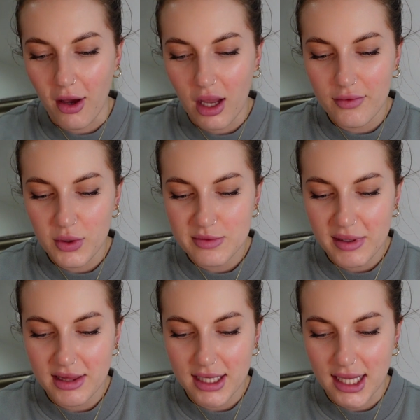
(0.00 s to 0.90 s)
I've always
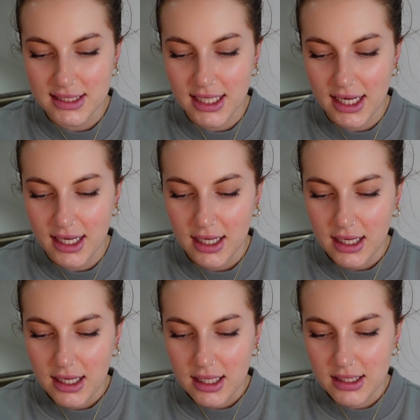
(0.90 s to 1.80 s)
been the classic
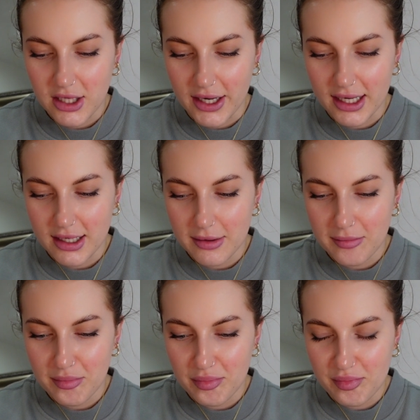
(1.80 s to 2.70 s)
like
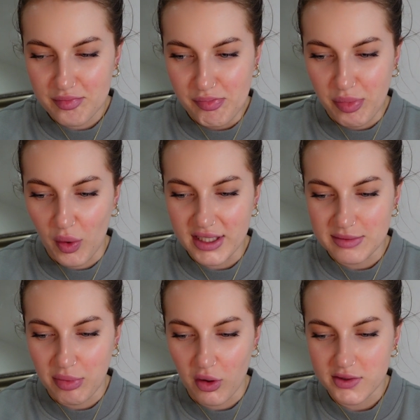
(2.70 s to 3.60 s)
boys
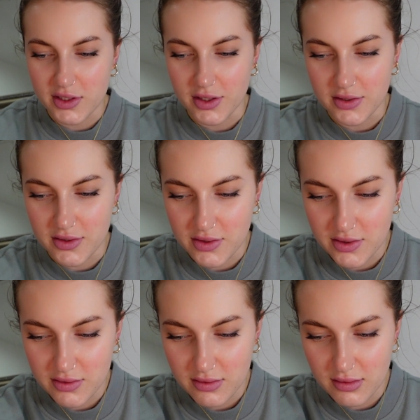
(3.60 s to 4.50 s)

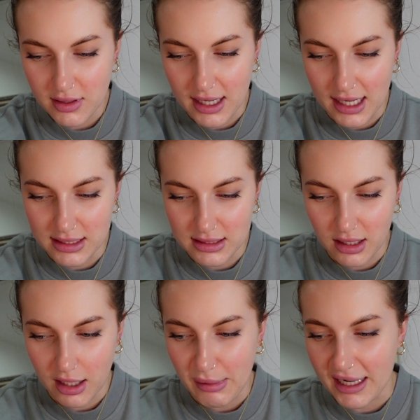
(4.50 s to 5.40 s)
boxers and
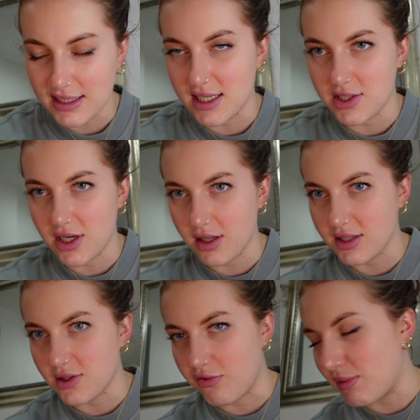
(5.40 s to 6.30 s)
like a baggy t-shirt that I
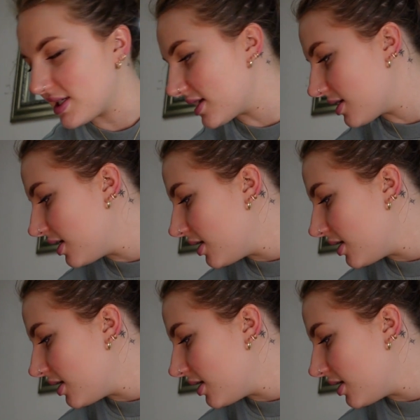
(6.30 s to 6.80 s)
saw from my dad.